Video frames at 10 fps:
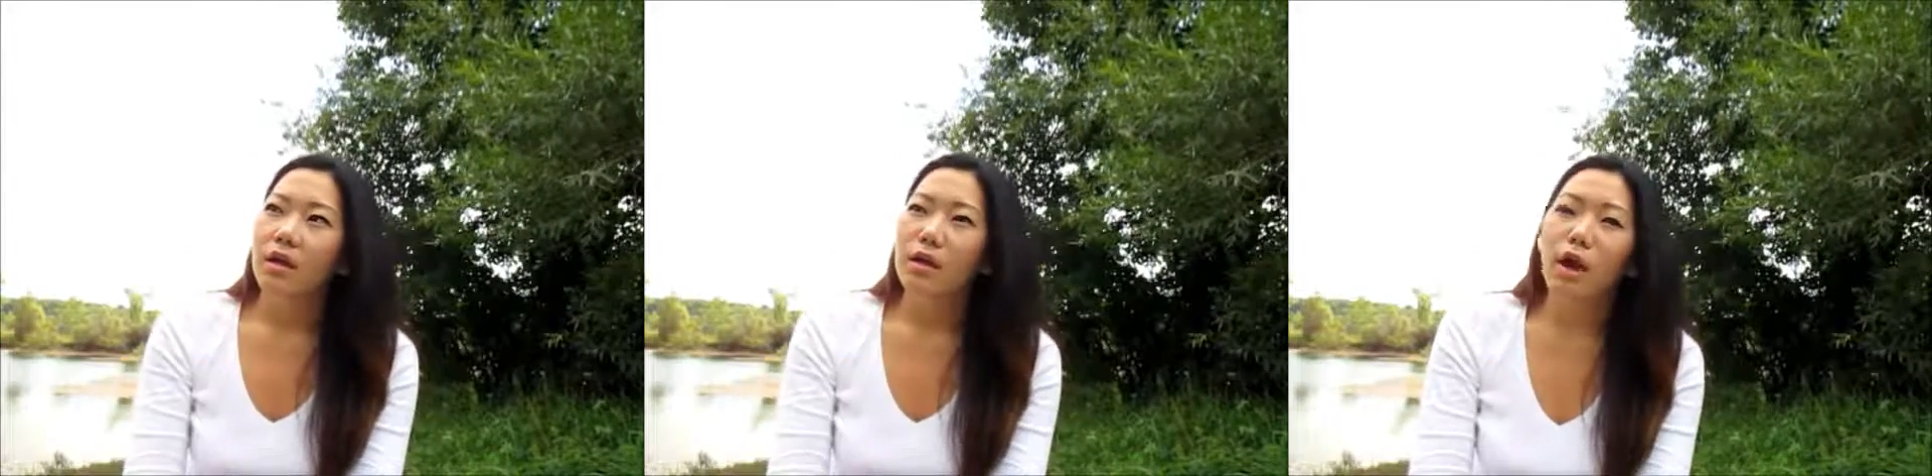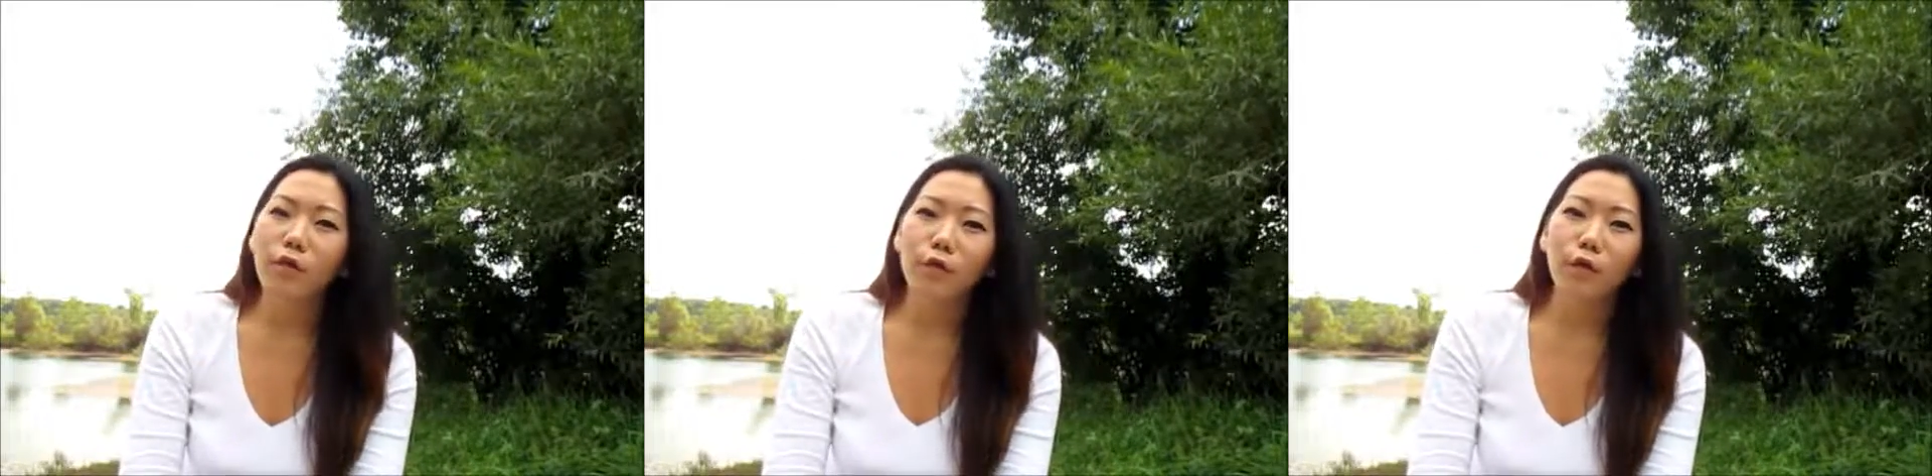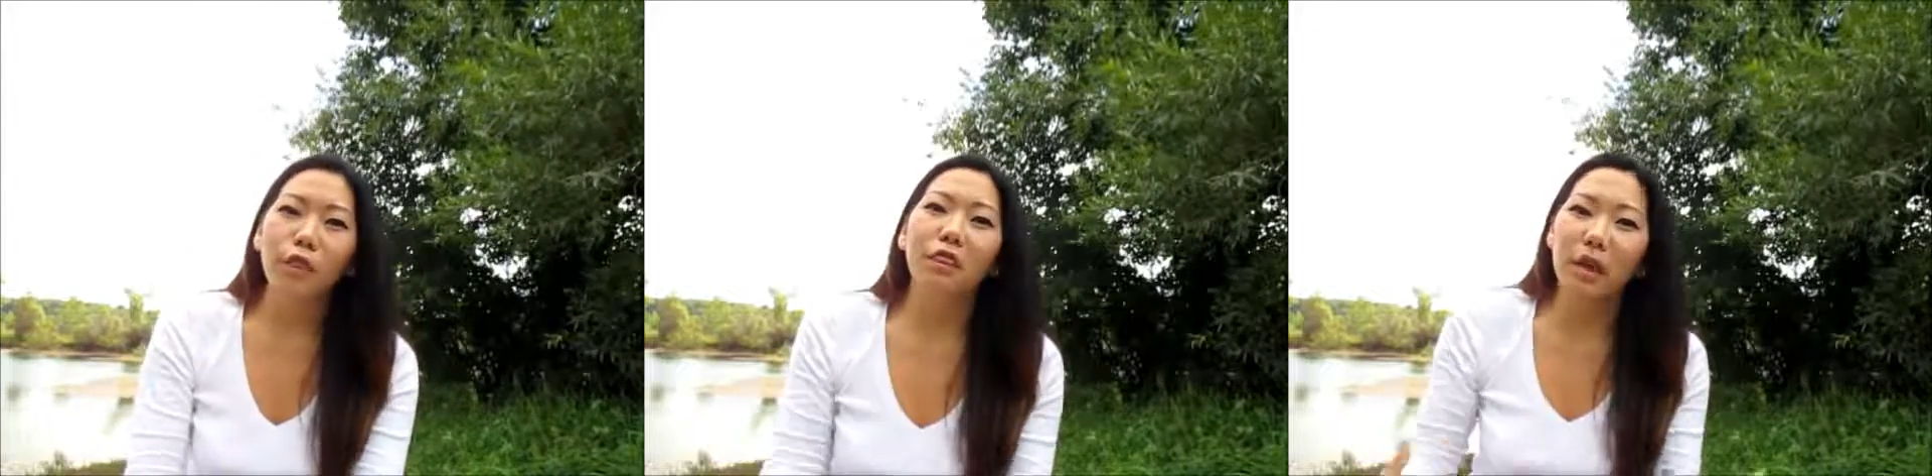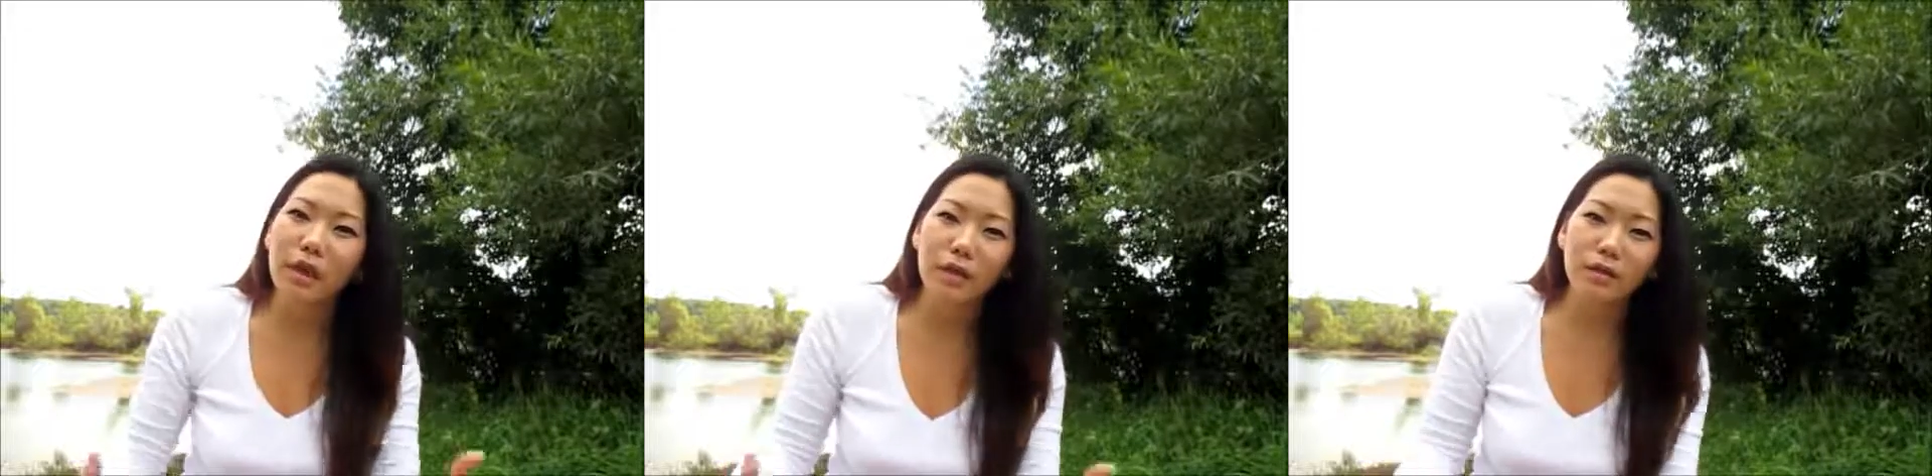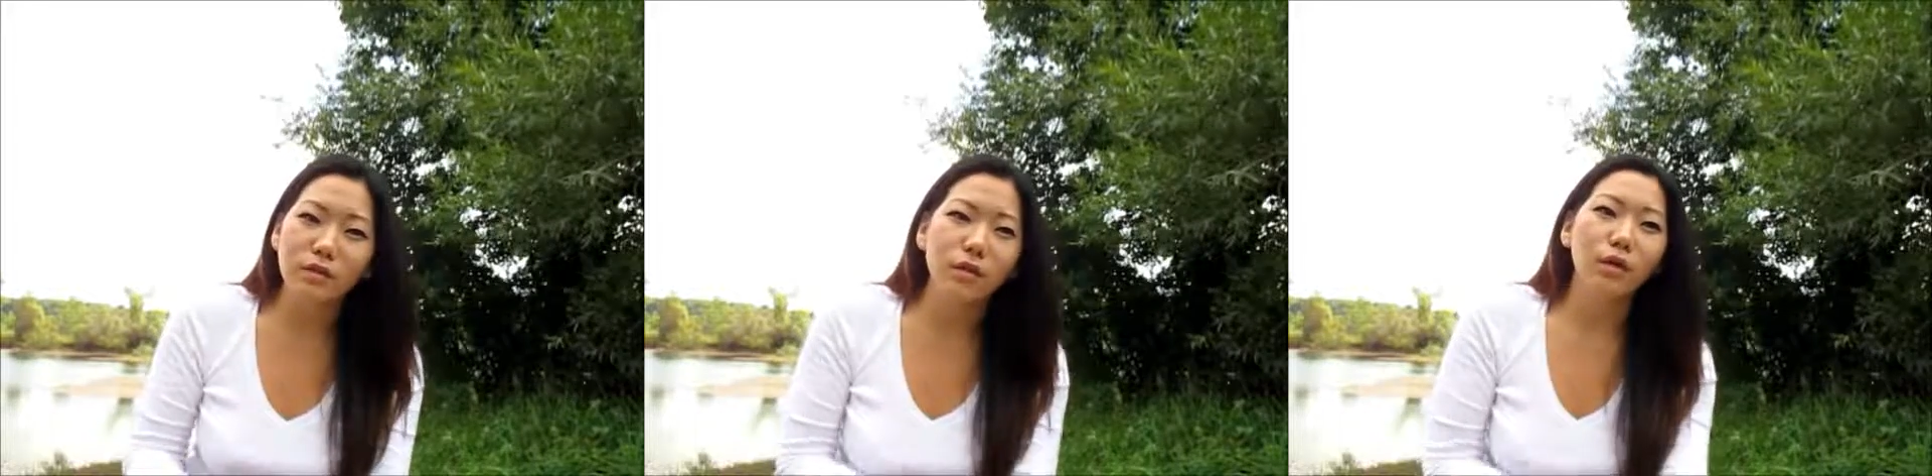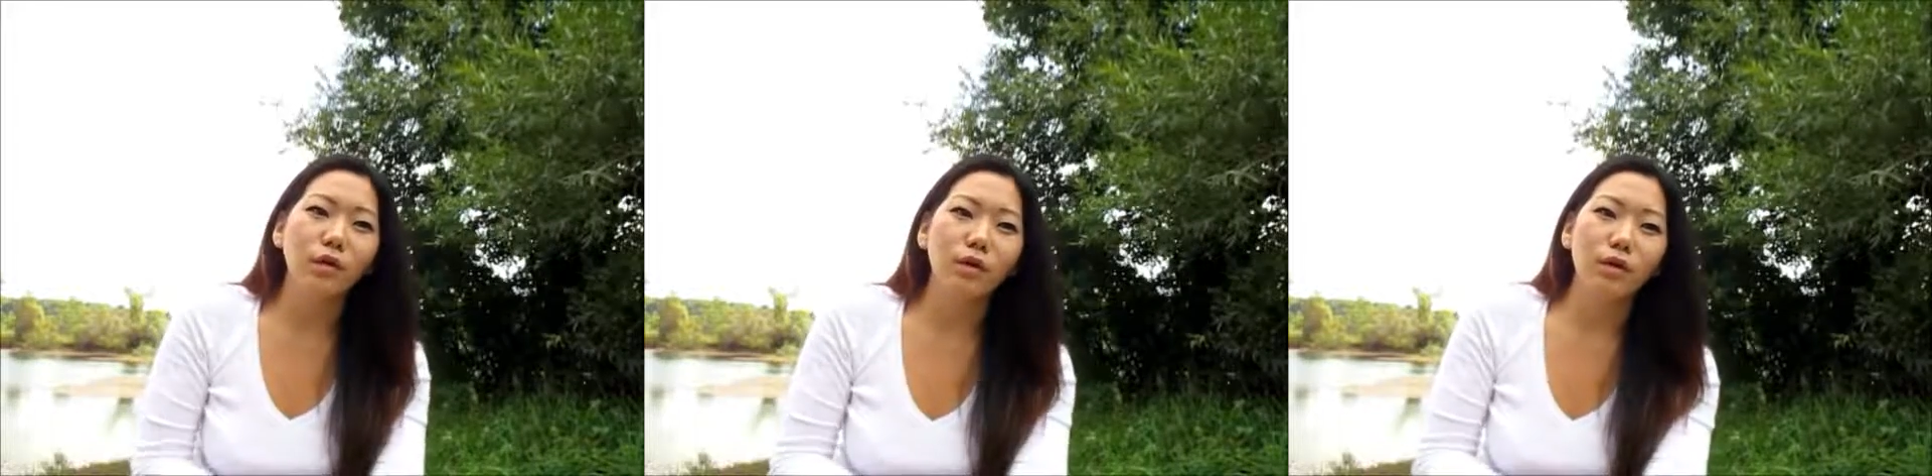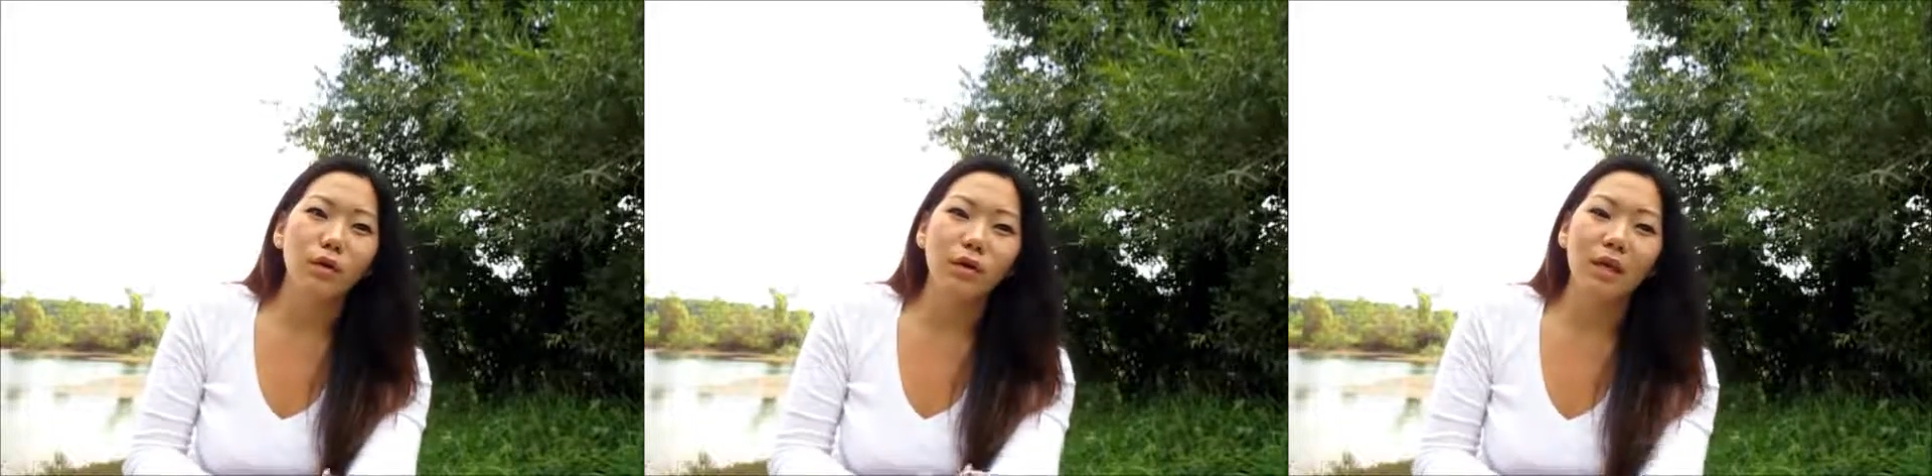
not for things though, you know,